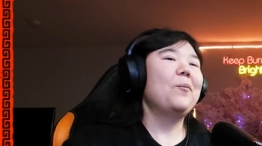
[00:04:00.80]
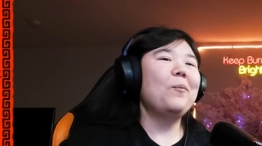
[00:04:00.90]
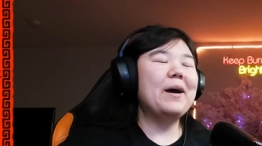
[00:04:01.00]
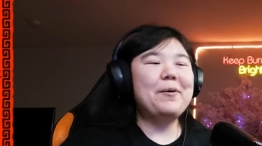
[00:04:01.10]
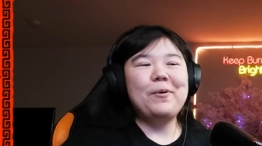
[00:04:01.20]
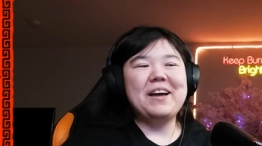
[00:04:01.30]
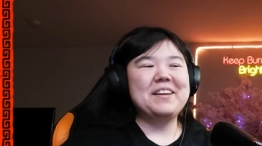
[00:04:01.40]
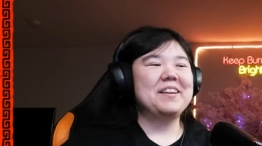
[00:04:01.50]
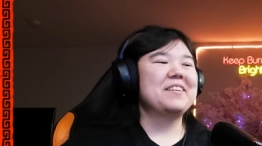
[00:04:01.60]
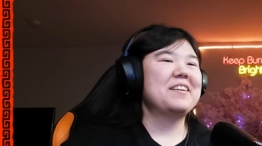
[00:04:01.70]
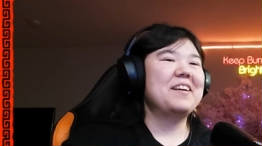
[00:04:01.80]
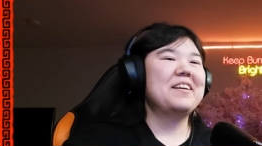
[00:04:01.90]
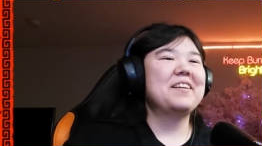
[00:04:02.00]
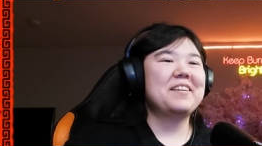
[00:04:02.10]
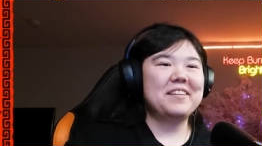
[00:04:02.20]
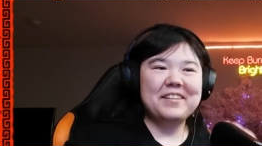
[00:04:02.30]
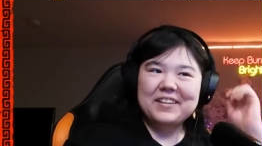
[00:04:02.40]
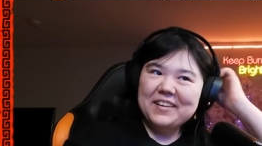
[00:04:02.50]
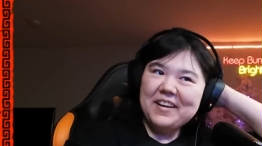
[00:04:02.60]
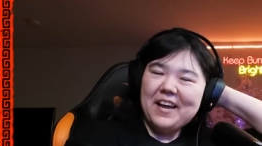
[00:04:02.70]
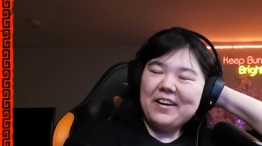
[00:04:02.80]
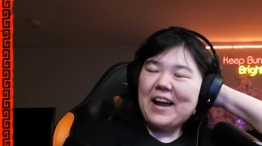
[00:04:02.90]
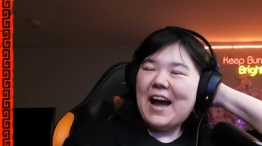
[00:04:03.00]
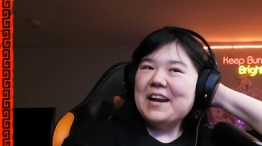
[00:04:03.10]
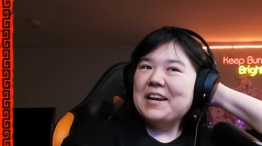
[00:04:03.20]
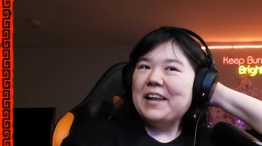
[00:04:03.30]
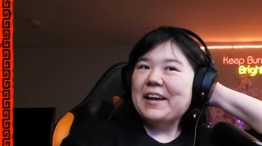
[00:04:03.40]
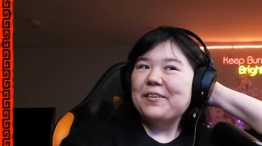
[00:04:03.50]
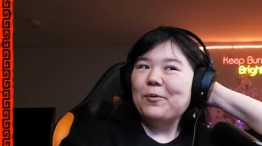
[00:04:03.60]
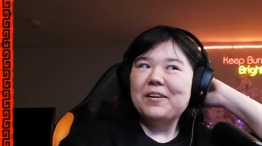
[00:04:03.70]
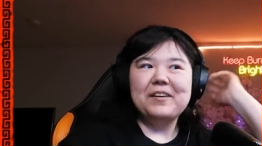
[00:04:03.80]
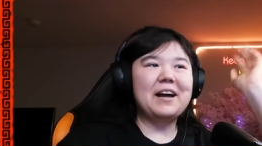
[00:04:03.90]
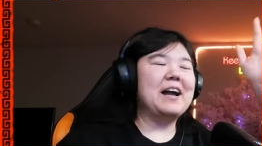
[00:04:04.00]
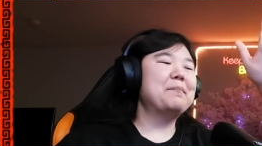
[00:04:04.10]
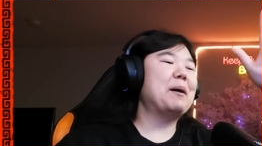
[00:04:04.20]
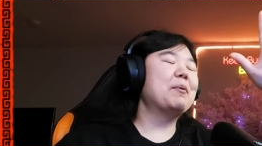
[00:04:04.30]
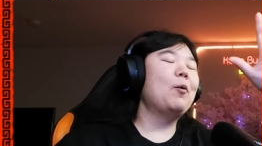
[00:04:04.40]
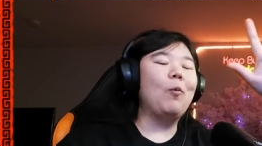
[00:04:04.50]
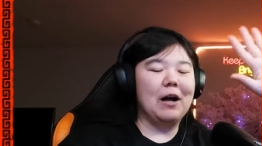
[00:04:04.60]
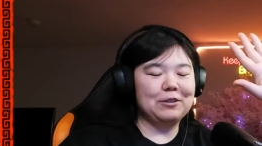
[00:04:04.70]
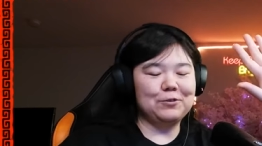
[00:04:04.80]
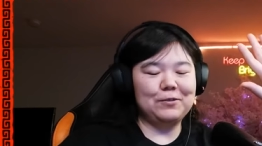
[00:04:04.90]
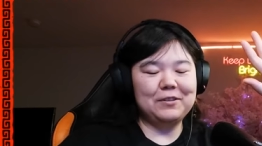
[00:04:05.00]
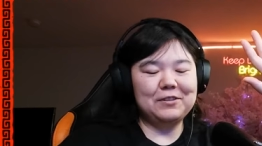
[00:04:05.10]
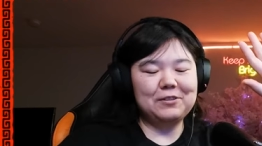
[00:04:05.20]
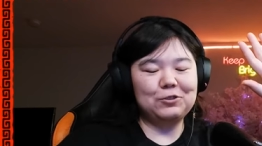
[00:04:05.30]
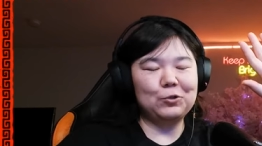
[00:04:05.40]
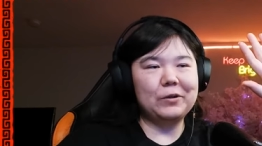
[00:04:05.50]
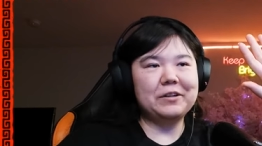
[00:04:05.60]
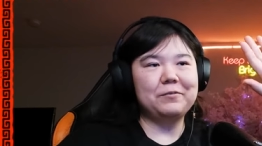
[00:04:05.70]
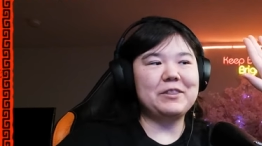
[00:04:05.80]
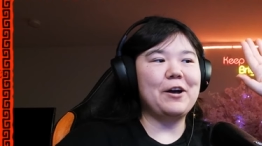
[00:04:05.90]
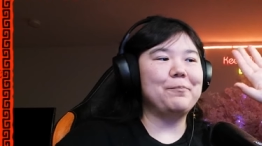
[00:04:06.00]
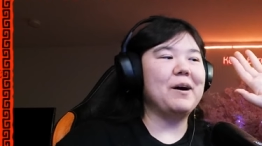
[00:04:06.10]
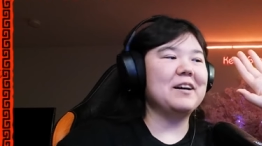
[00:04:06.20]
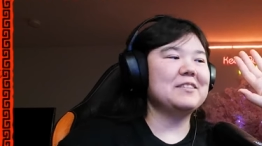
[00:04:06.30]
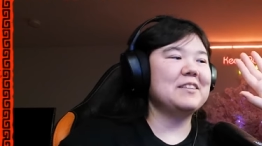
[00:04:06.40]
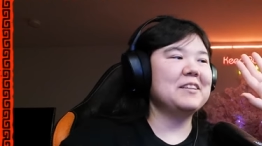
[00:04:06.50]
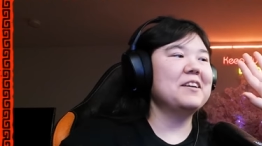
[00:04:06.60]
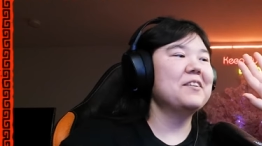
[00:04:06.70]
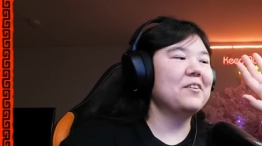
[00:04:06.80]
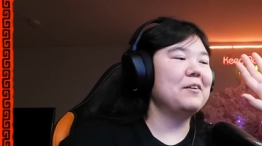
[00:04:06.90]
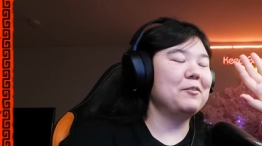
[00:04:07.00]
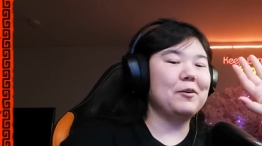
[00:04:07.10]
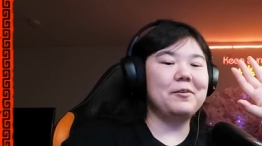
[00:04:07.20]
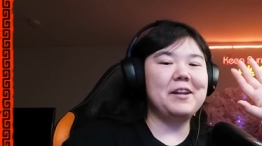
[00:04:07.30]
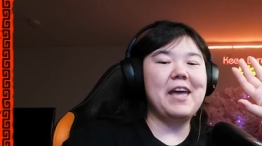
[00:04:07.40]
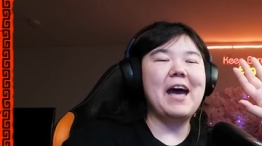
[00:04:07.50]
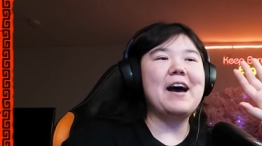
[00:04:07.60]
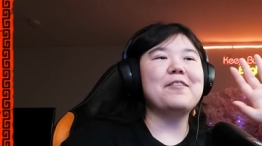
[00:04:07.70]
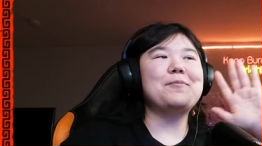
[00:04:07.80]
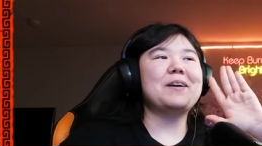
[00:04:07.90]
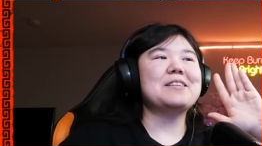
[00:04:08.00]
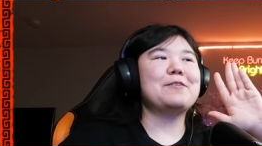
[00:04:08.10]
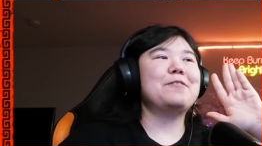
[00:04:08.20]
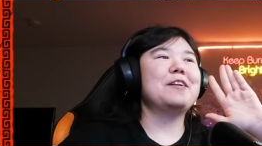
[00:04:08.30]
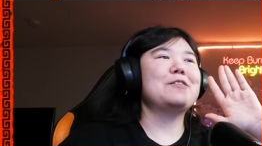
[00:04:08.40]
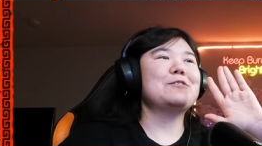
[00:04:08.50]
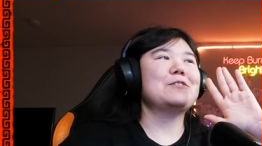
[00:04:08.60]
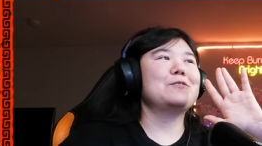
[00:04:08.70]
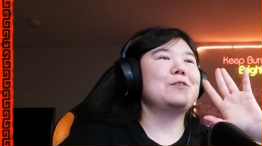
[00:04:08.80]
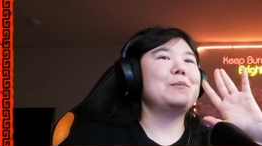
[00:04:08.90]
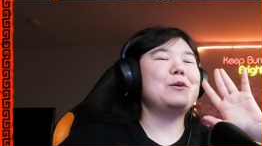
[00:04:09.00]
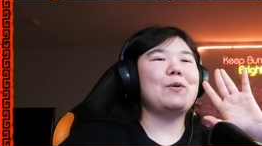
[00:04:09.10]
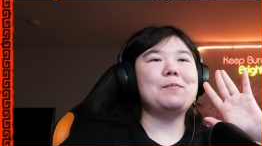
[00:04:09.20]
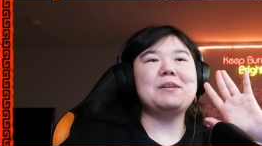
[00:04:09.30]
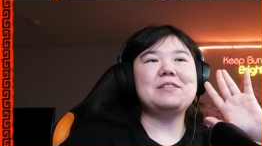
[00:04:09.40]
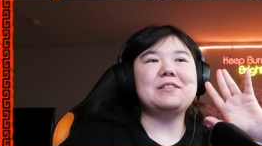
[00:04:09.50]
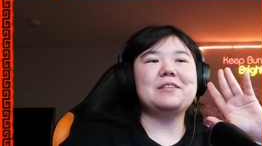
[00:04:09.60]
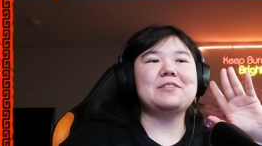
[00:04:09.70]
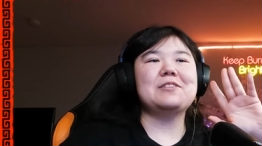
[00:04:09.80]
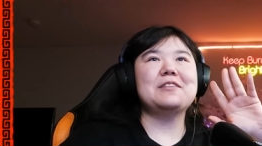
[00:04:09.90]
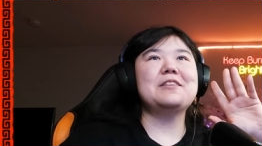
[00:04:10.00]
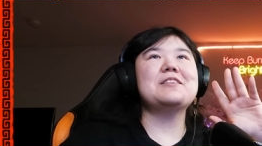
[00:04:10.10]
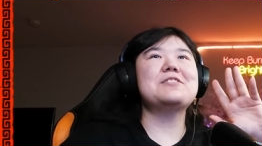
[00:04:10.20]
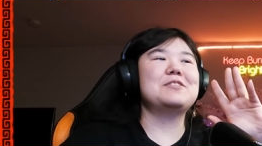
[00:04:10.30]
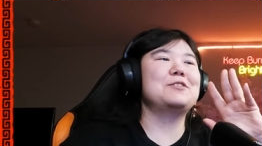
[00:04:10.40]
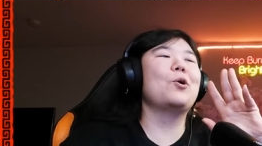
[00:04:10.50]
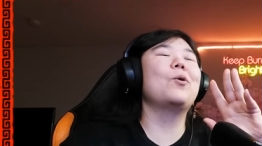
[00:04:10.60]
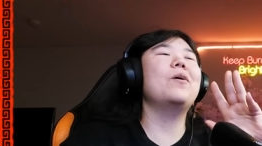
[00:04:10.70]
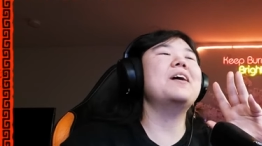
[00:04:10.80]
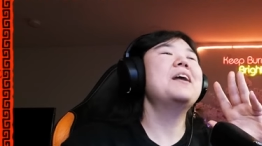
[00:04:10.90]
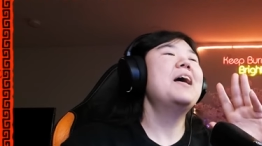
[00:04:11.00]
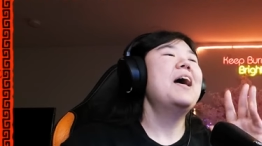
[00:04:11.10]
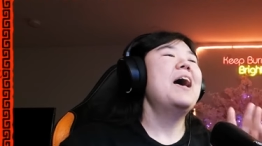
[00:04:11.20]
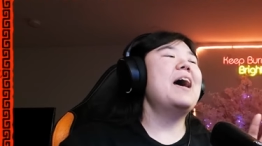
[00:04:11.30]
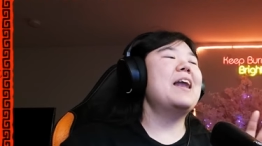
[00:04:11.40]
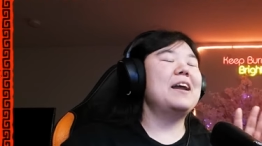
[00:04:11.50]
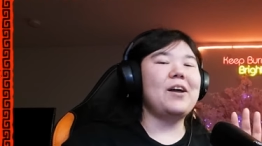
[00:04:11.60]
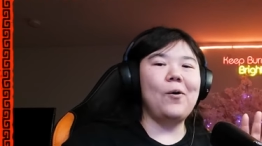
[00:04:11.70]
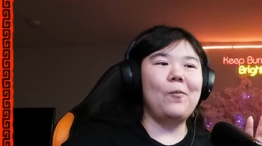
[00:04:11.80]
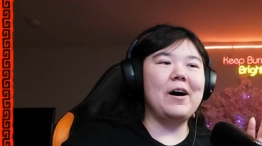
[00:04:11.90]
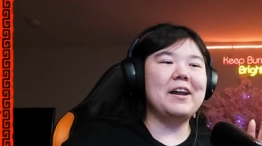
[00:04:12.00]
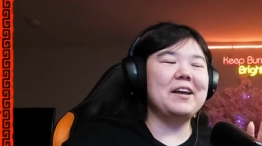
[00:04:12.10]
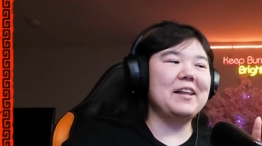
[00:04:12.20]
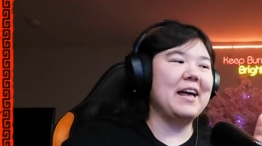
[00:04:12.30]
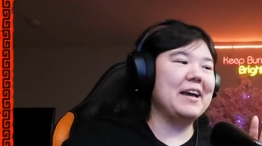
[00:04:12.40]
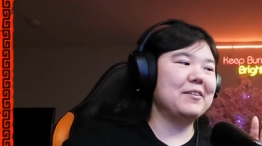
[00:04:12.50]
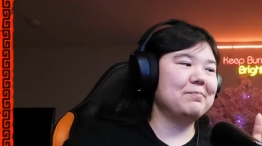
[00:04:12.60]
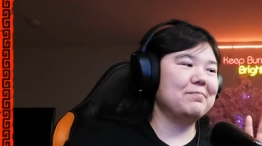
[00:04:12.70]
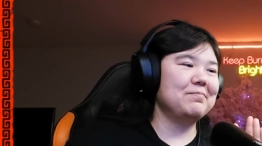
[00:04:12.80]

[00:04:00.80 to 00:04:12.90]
Wait, what? Okay, I need to, like... I'm going to watch through this short without pausing, even though I already have, because I feel like there's going to be quite a bit of details in this short, and I don't want to, like...